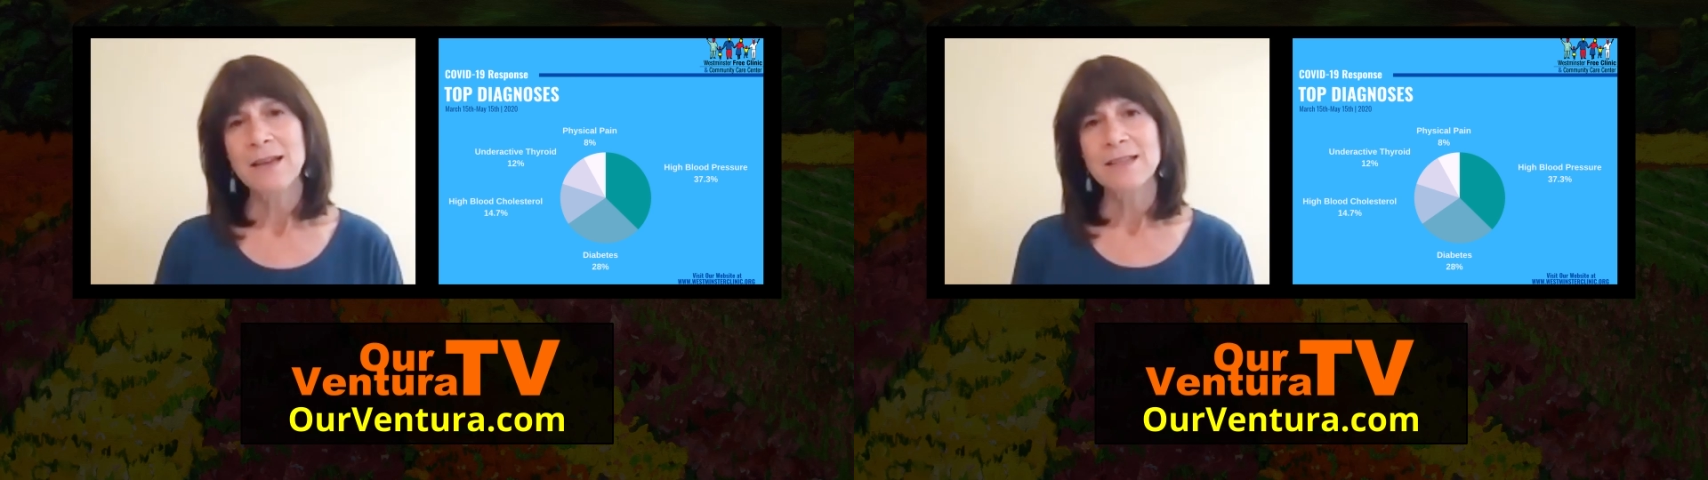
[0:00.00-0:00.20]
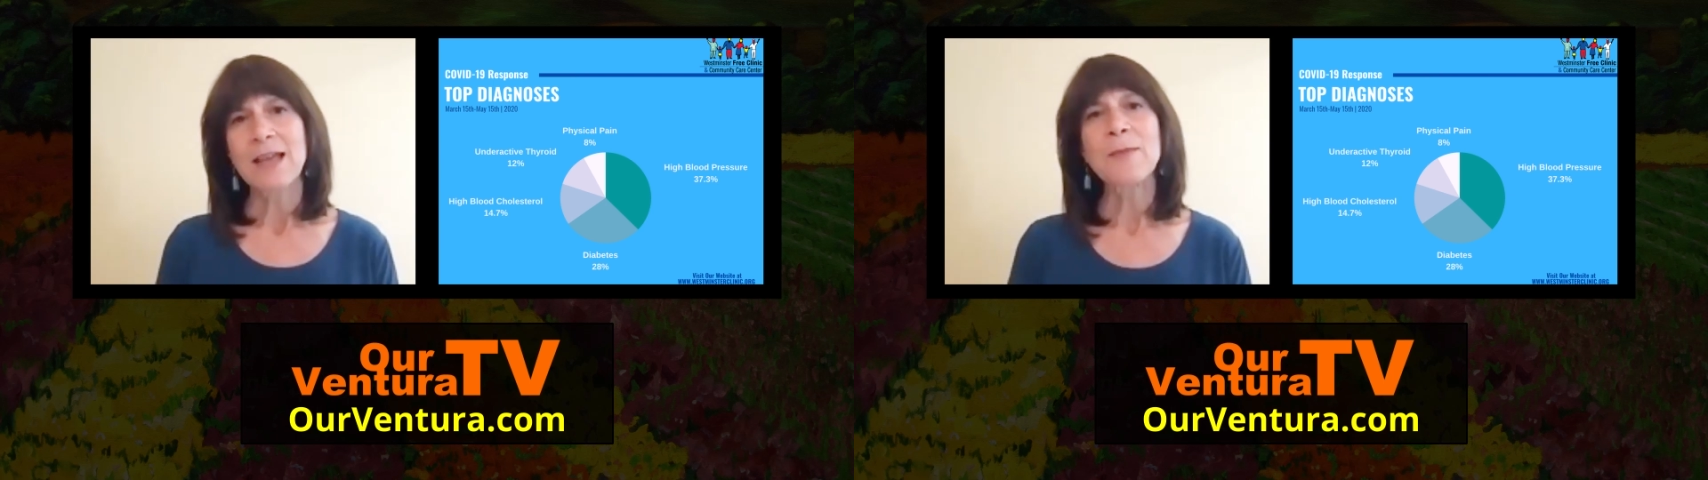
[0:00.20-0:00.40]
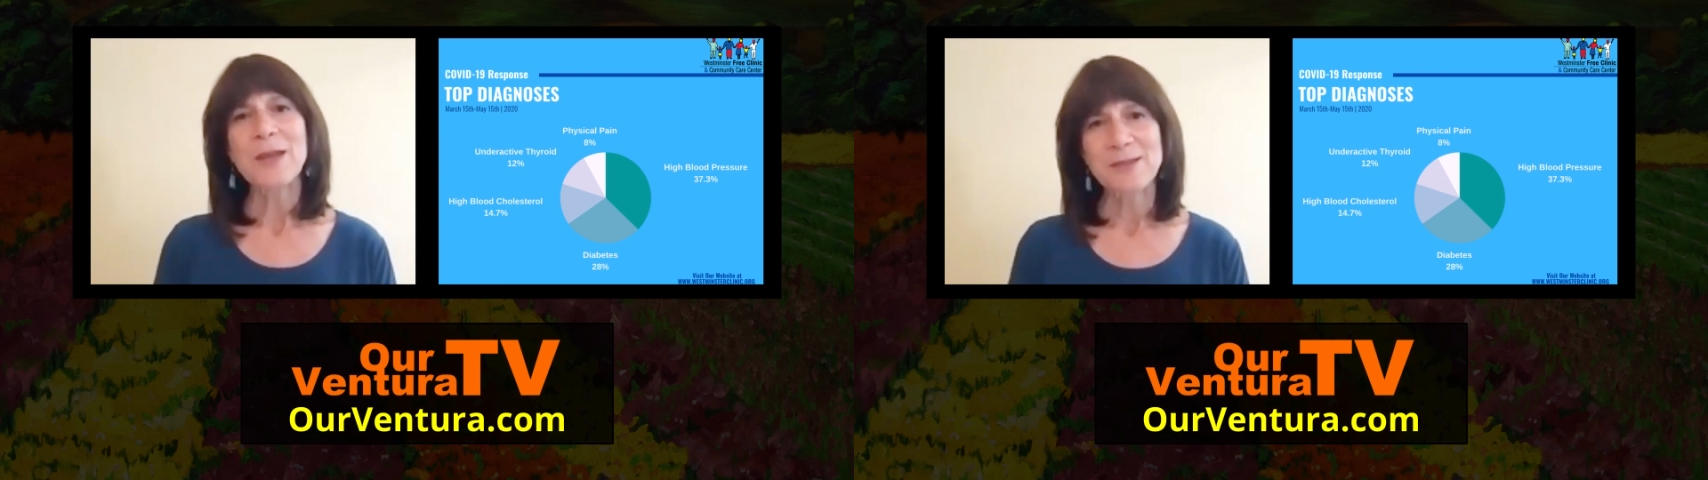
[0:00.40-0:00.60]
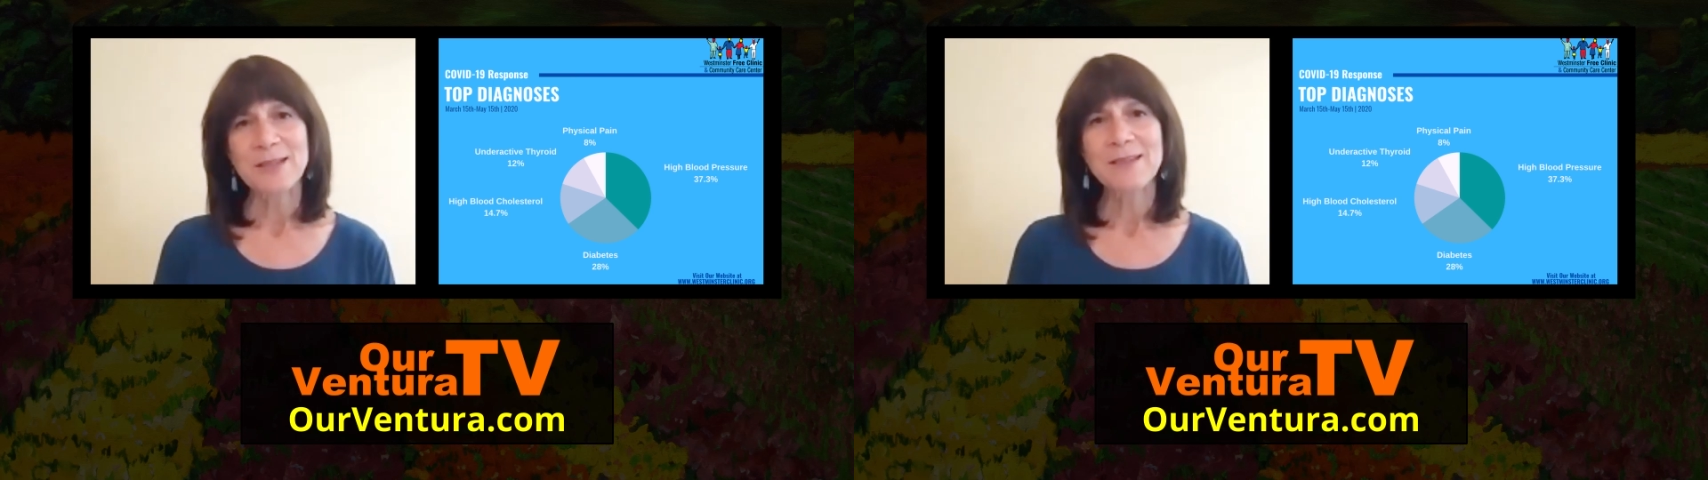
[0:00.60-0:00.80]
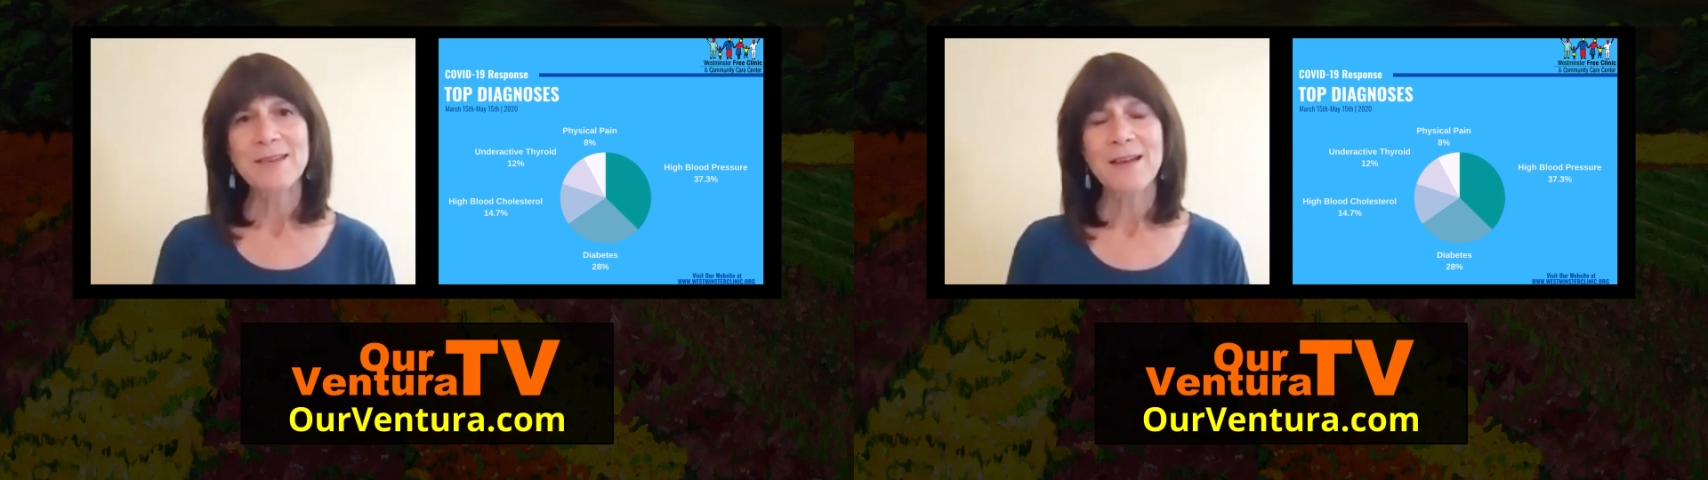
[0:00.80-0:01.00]

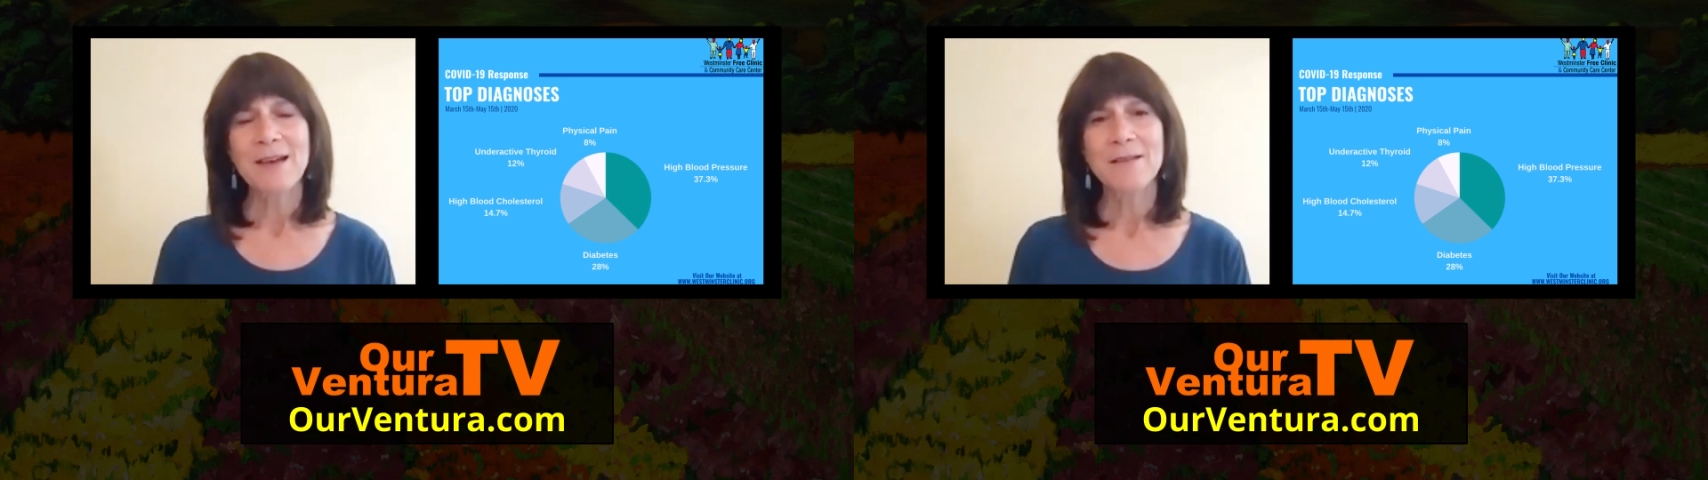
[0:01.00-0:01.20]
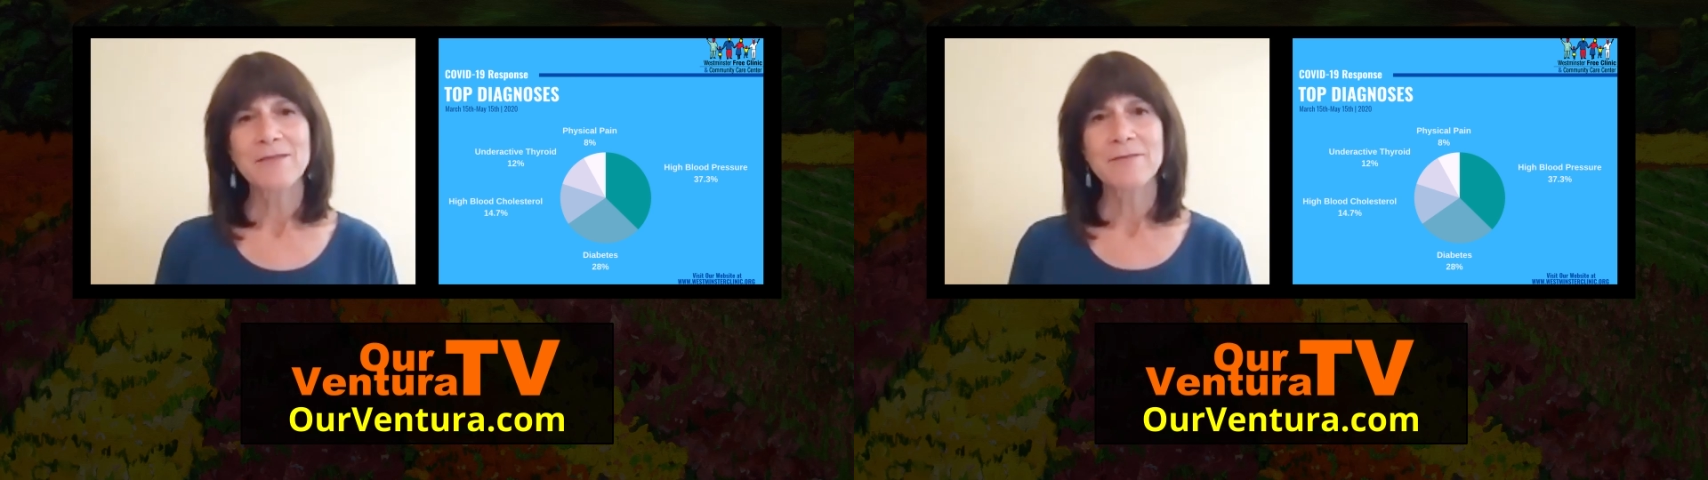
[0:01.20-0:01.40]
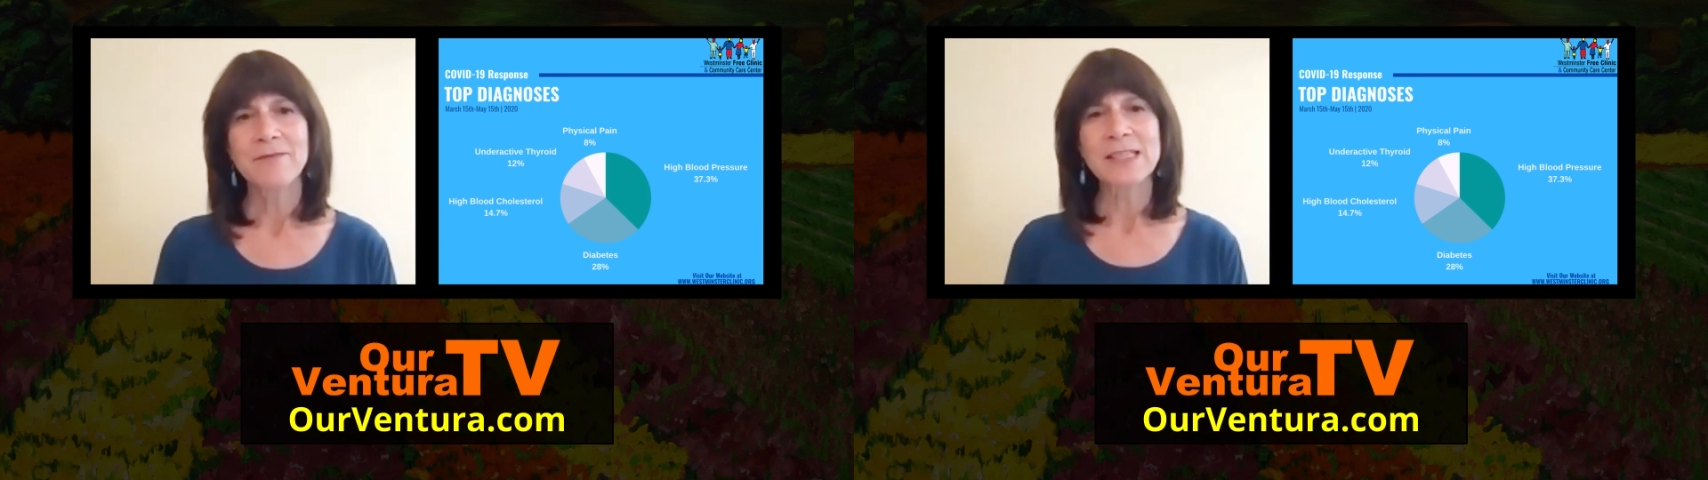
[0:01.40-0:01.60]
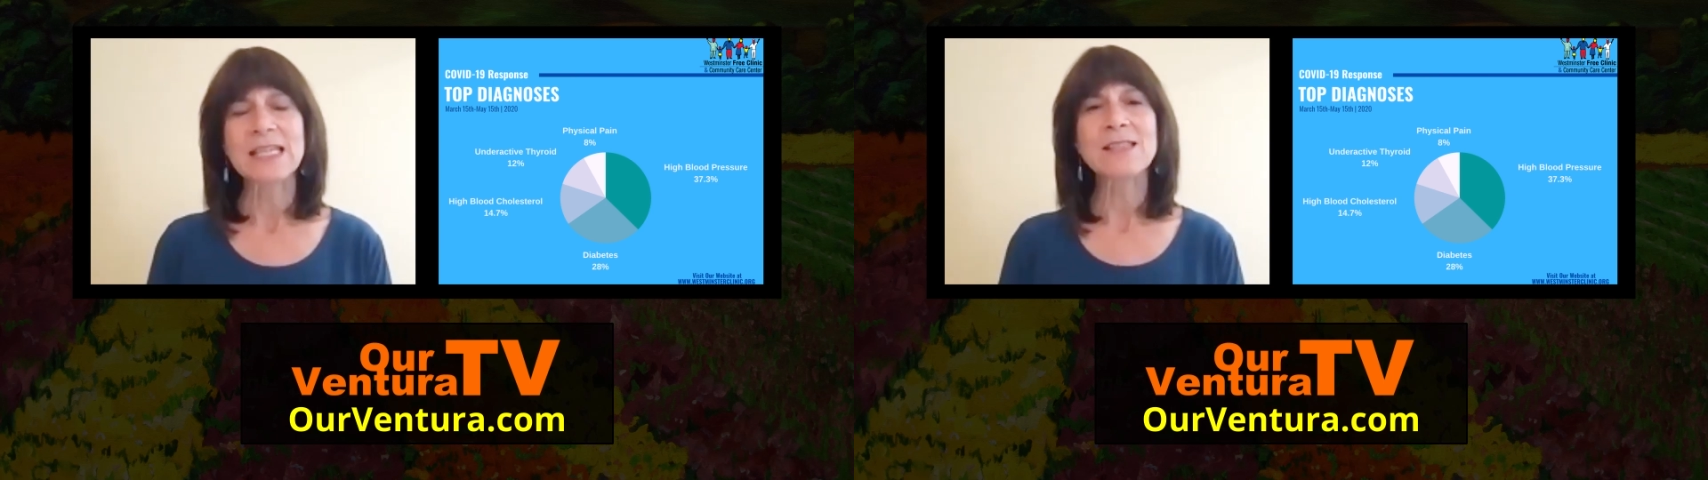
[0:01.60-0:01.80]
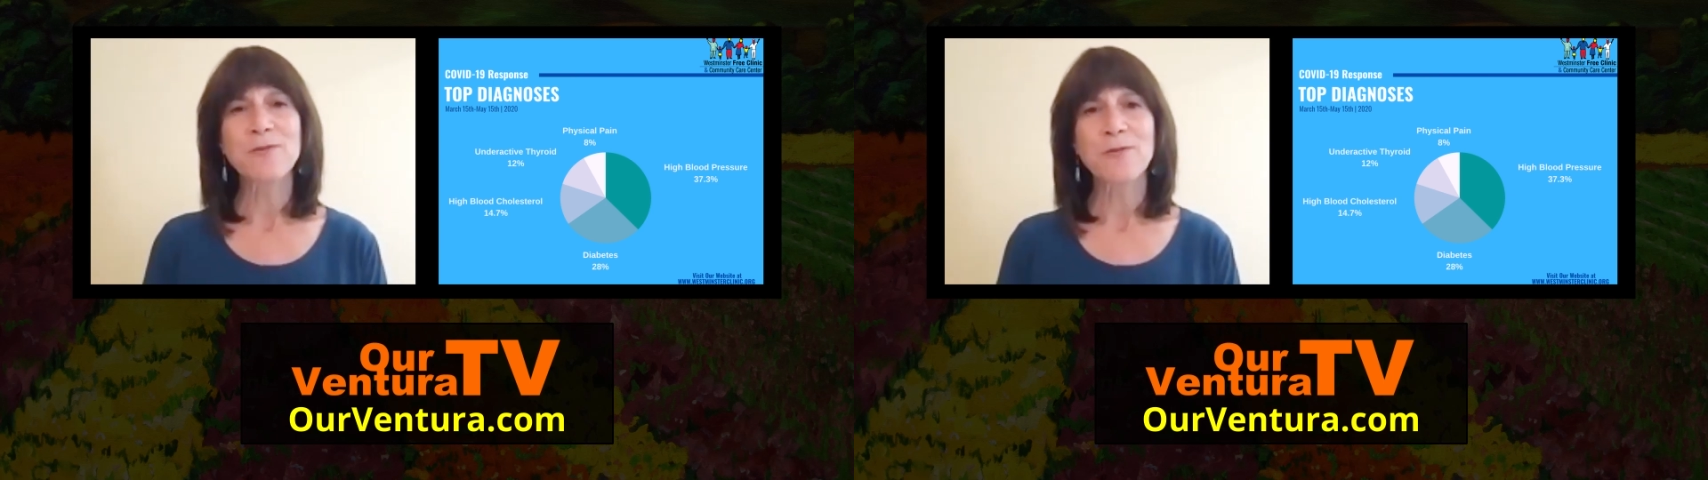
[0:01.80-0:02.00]
telemedicine uh, visits